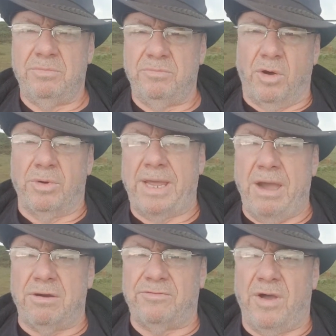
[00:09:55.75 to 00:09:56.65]
rolling
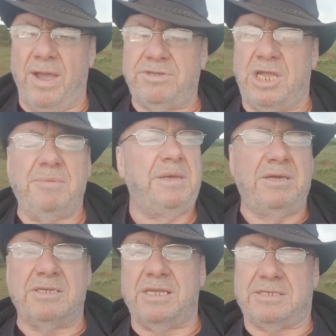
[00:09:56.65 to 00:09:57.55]
out 5G,
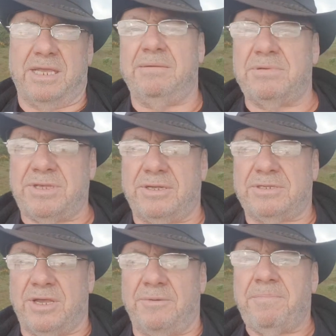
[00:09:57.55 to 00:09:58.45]
because it seems that
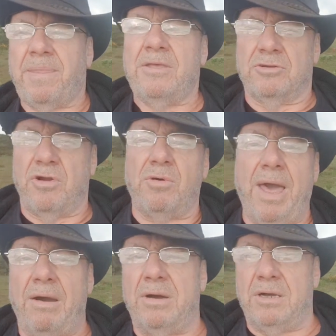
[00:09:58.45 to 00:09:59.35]
the
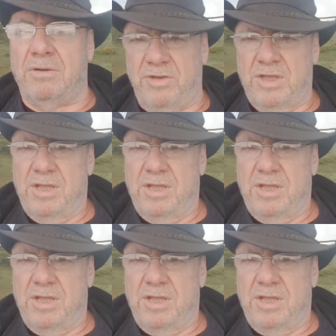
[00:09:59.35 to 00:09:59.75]
rollout of